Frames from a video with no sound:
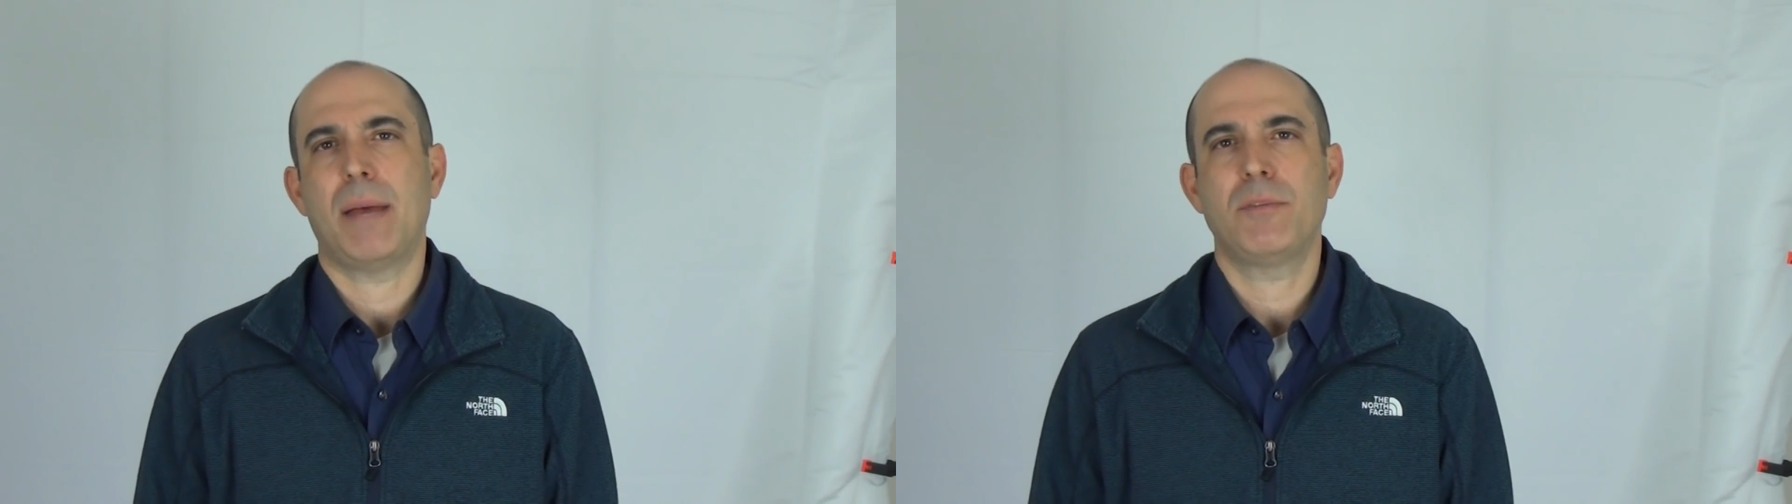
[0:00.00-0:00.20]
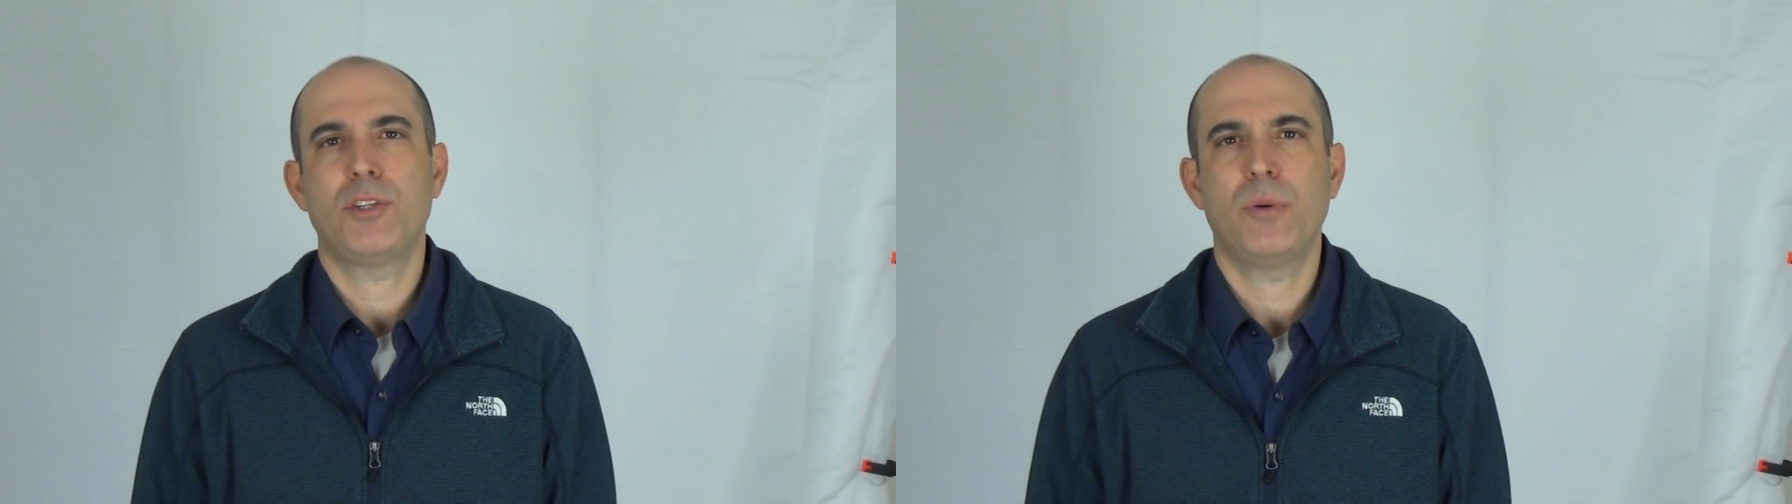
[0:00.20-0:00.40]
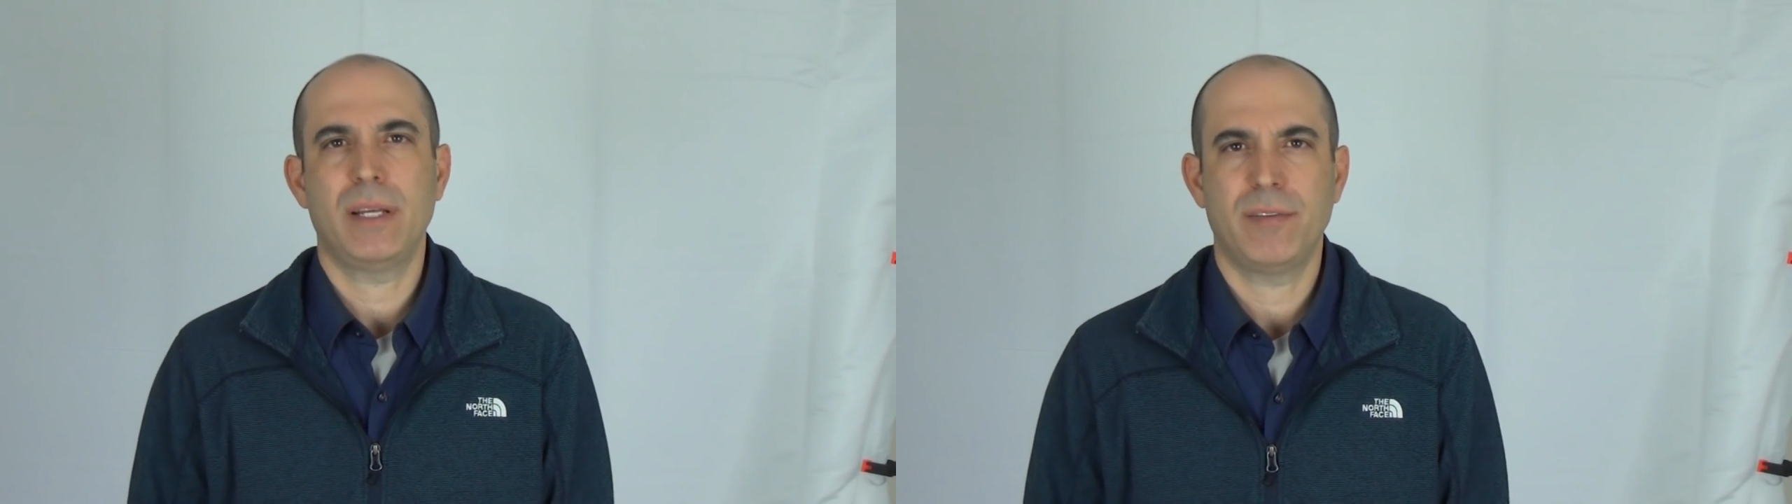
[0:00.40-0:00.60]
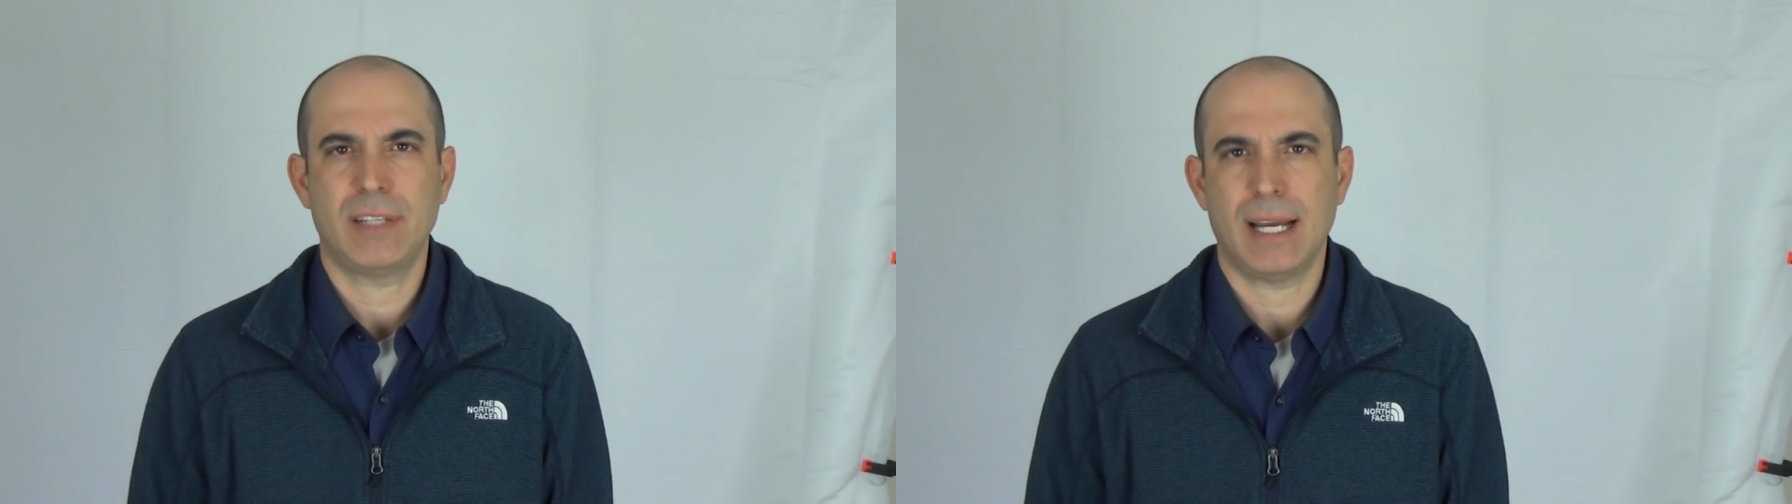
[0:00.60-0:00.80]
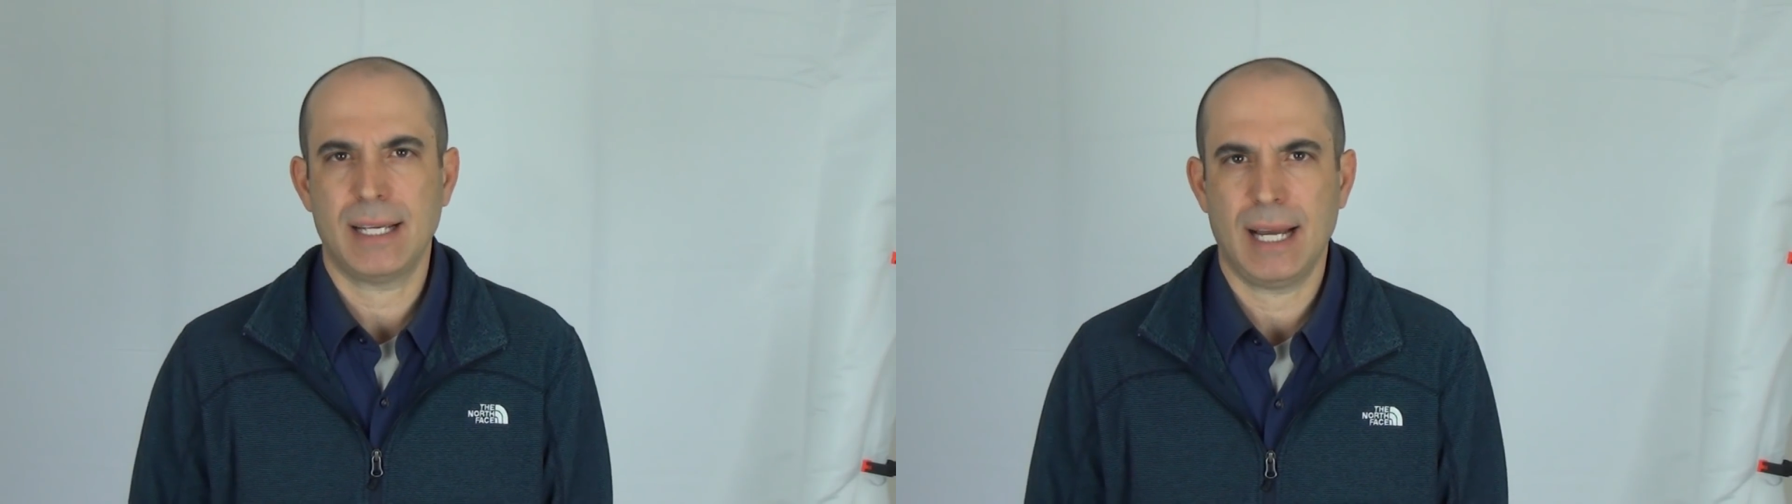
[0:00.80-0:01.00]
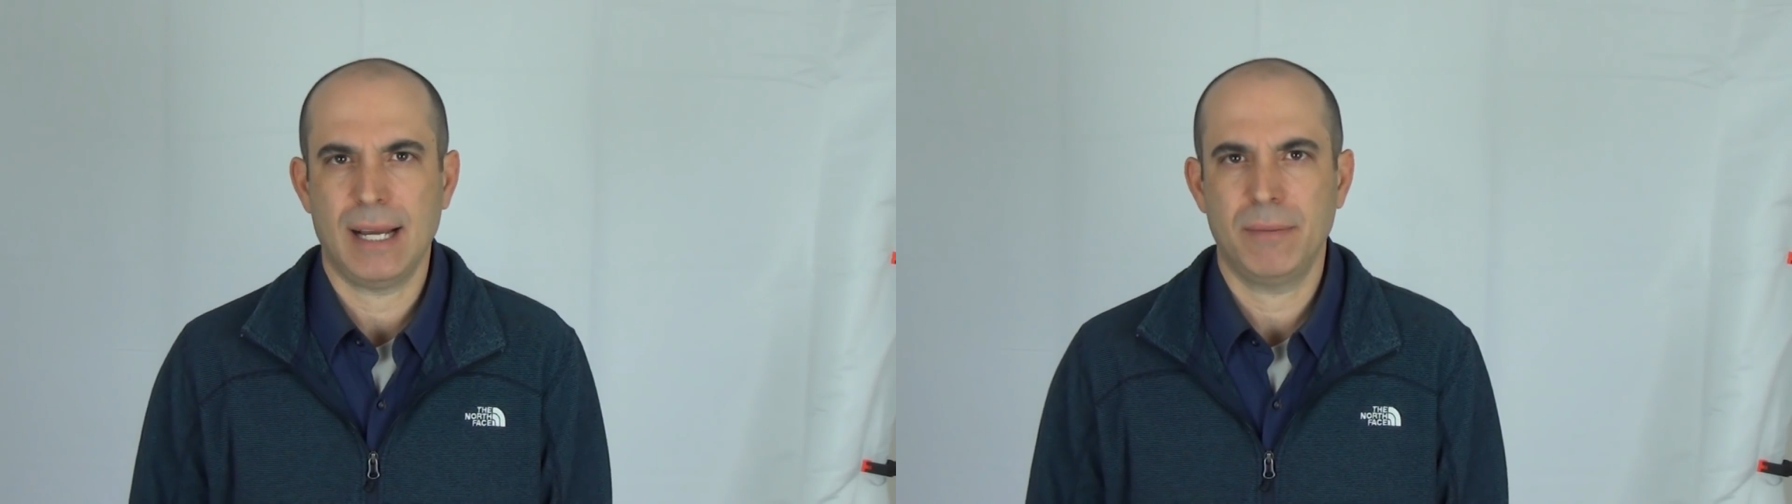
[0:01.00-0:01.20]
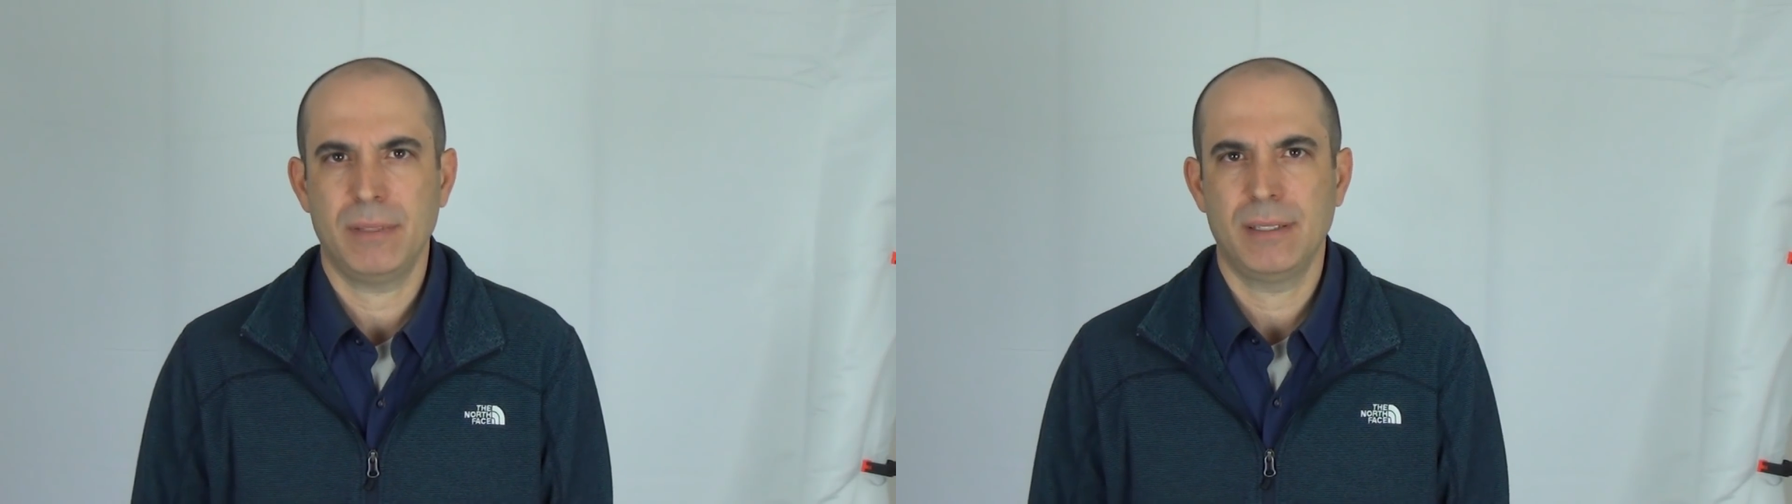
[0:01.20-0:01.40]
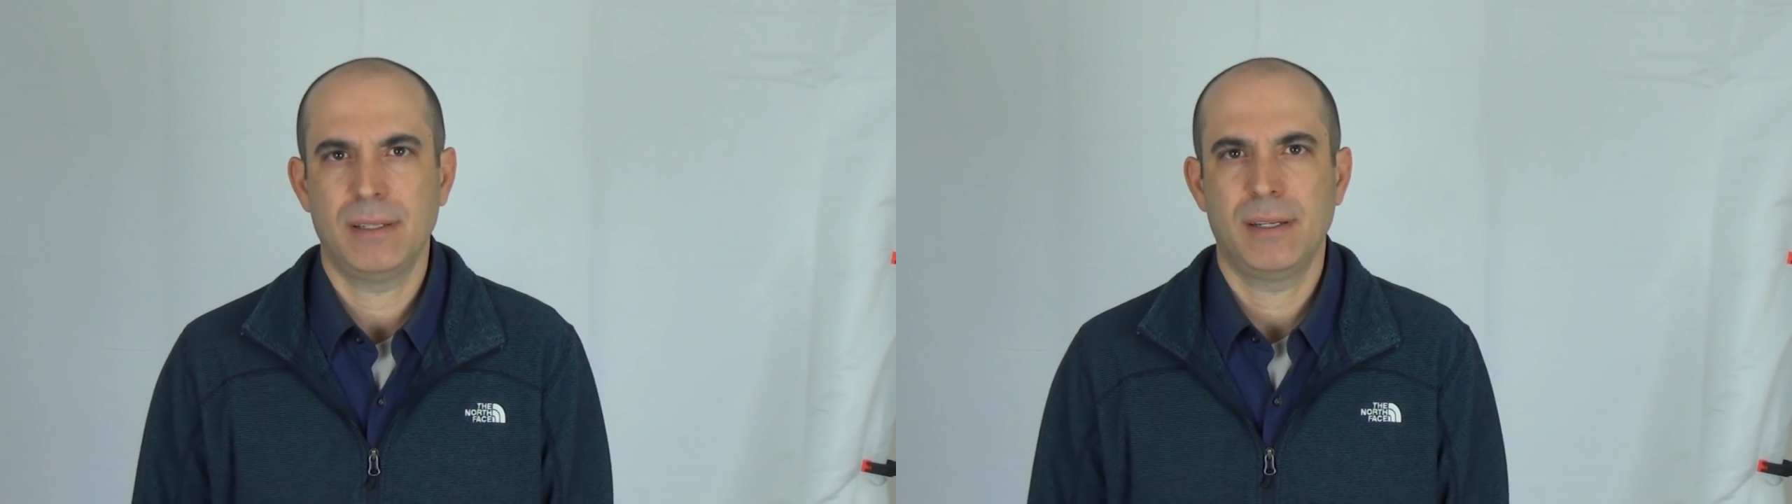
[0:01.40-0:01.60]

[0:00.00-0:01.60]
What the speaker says: EMtuitive.com